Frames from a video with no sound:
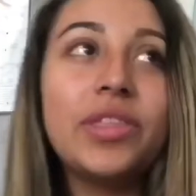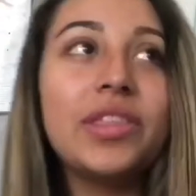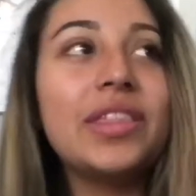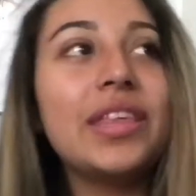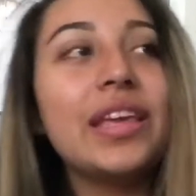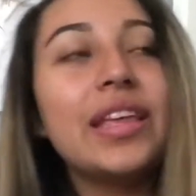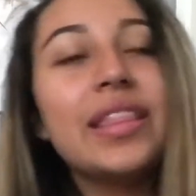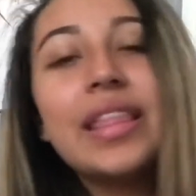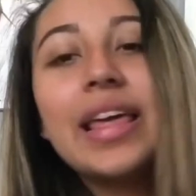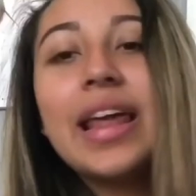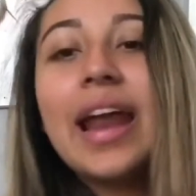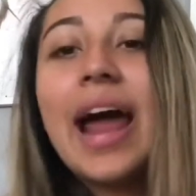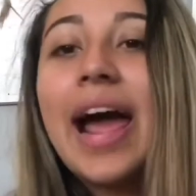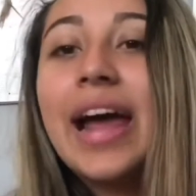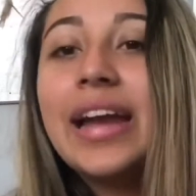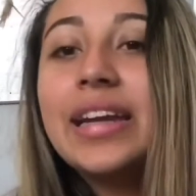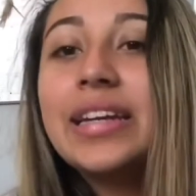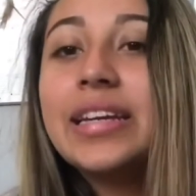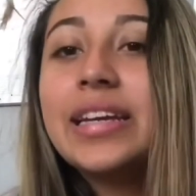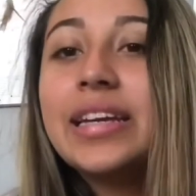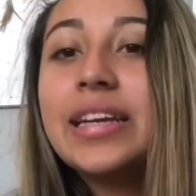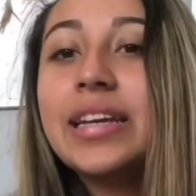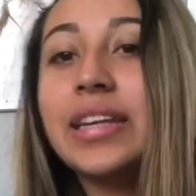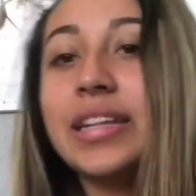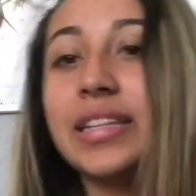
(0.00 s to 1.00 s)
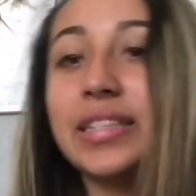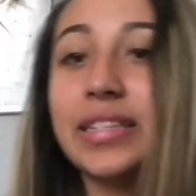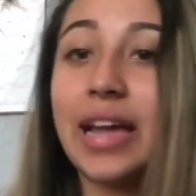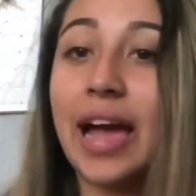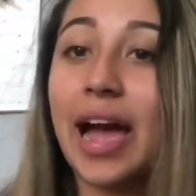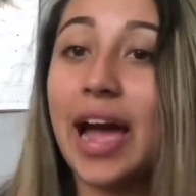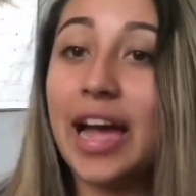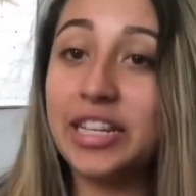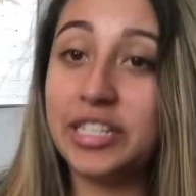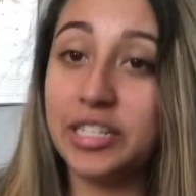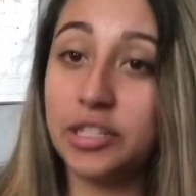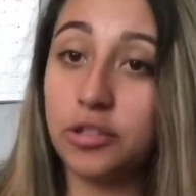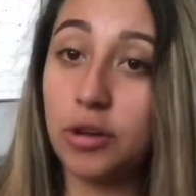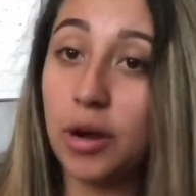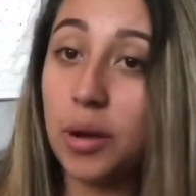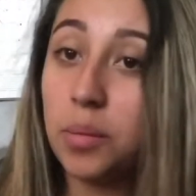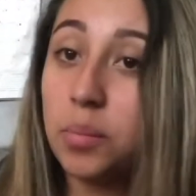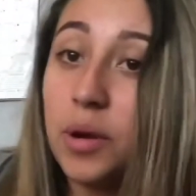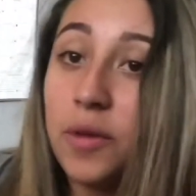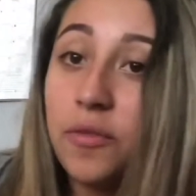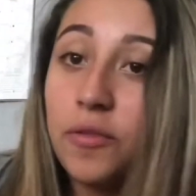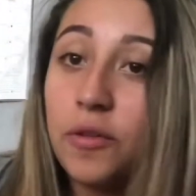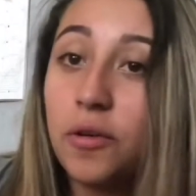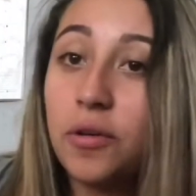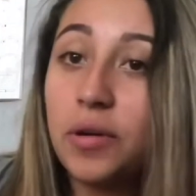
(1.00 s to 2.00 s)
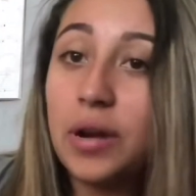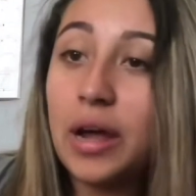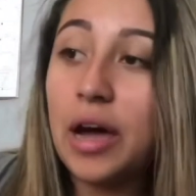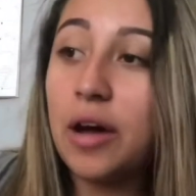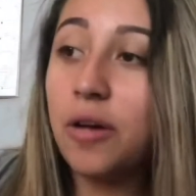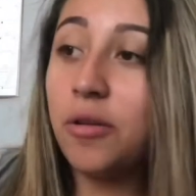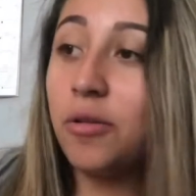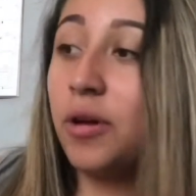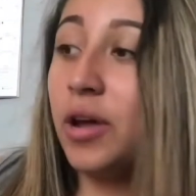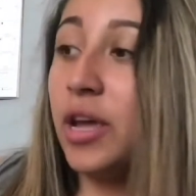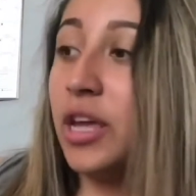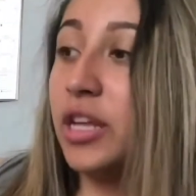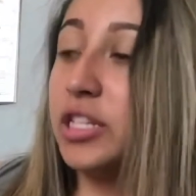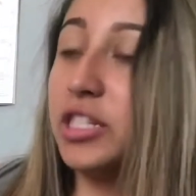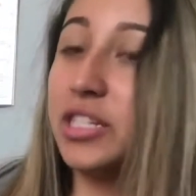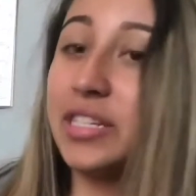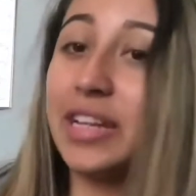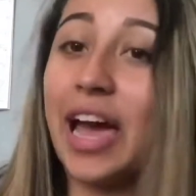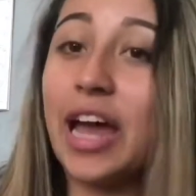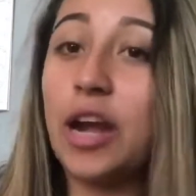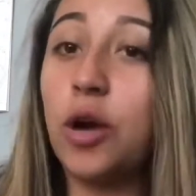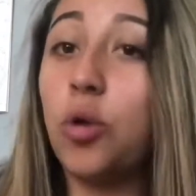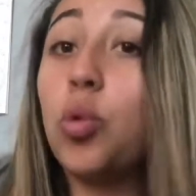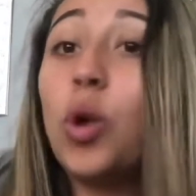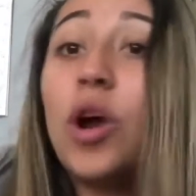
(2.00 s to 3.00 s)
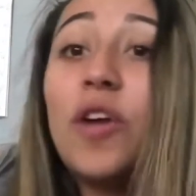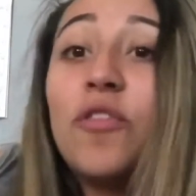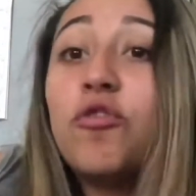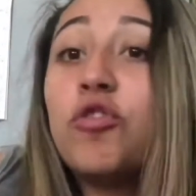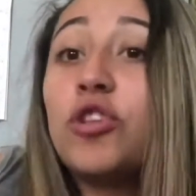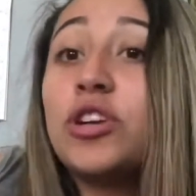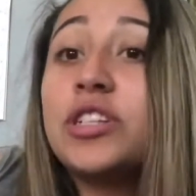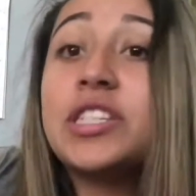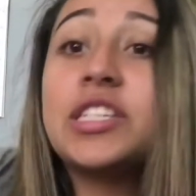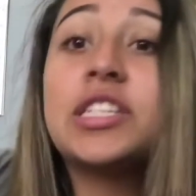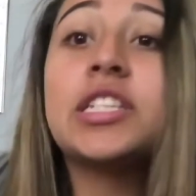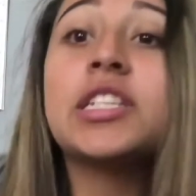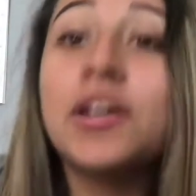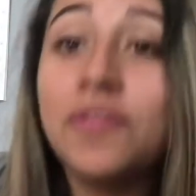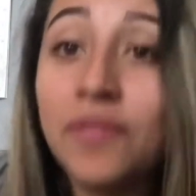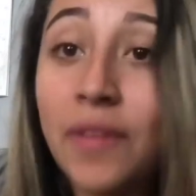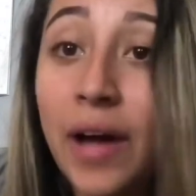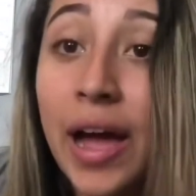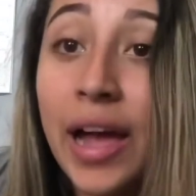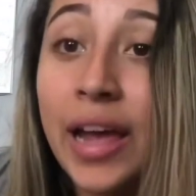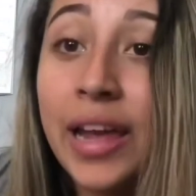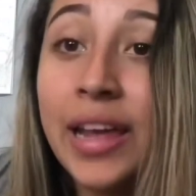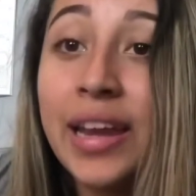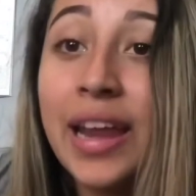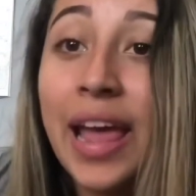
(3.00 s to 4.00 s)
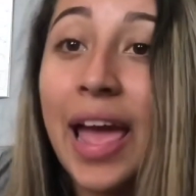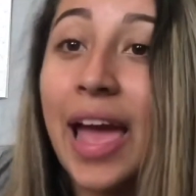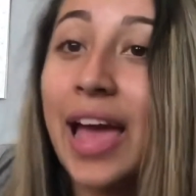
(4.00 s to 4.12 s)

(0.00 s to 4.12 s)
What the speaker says: The thing that I did is that I just grabbed my phone out, just kind of referenced a Vine,